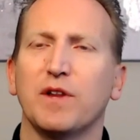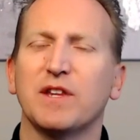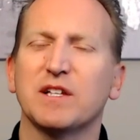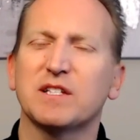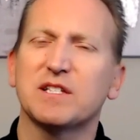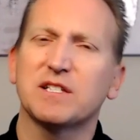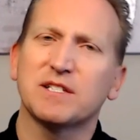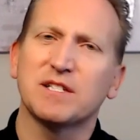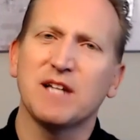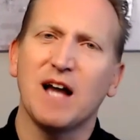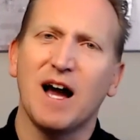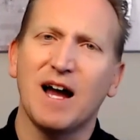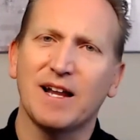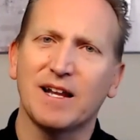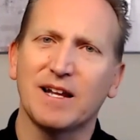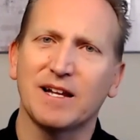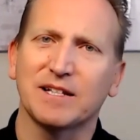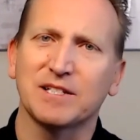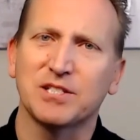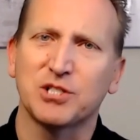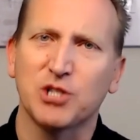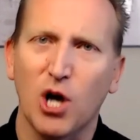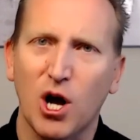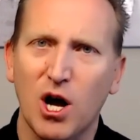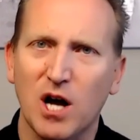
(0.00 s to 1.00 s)
this is not an
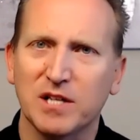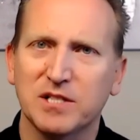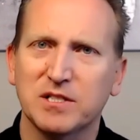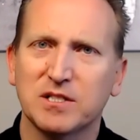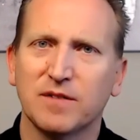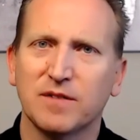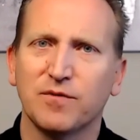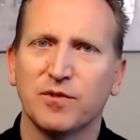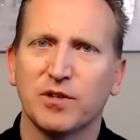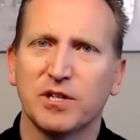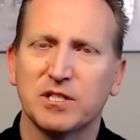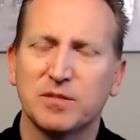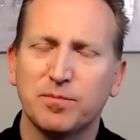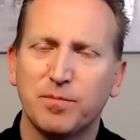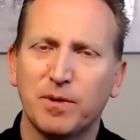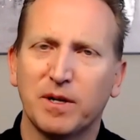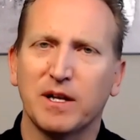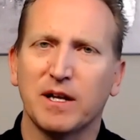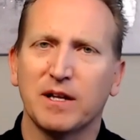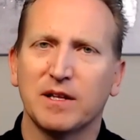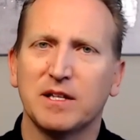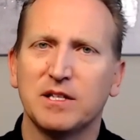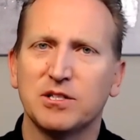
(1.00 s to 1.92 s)
exhaustive list, but again,